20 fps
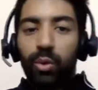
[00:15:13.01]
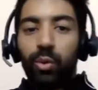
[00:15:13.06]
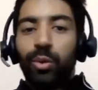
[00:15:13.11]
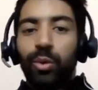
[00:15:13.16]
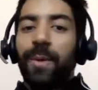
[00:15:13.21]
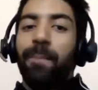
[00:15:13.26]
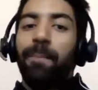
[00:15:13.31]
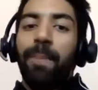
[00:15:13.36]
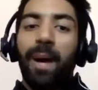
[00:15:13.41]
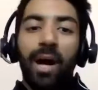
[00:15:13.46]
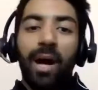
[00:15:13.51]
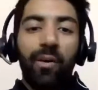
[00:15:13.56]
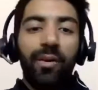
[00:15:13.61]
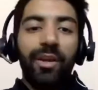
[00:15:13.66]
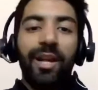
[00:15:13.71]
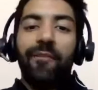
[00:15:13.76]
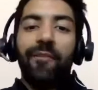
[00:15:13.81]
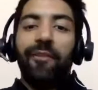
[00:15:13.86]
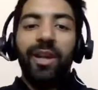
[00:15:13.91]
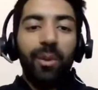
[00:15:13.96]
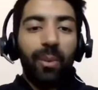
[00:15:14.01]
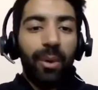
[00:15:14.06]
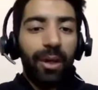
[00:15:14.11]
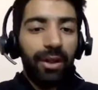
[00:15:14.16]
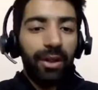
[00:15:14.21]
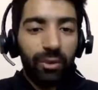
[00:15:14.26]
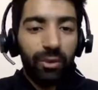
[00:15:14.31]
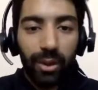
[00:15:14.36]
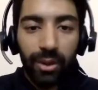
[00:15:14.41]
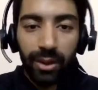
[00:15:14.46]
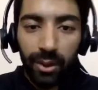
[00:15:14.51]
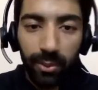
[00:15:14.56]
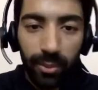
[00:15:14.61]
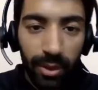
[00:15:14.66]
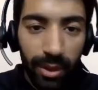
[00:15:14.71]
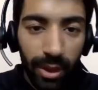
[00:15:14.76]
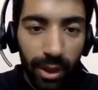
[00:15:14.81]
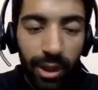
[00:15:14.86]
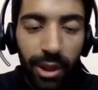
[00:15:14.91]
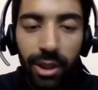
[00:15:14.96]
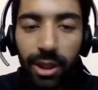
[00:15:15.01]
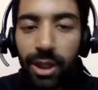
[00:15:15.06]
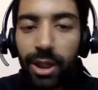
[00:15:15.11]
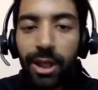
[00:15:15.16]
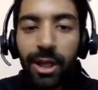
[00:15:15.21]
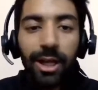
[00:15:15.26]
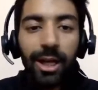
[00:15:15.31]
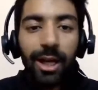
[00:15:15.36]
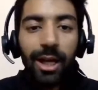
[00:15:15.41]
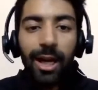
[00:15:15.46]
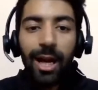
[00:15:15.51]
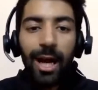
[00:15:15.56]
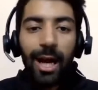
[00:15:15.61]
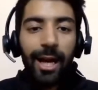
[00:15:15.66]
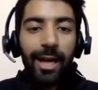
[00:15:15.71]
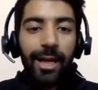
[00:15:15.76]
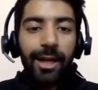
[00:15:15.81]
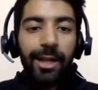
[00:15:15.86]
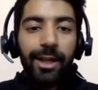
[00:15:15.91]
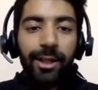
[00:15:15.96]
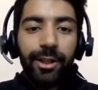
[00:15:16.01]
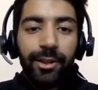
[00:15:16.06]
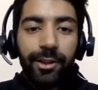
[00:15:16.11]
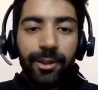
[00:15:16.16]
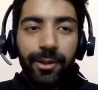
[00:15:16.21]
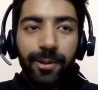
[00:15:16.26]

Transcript: to empower everyone throughout the world. And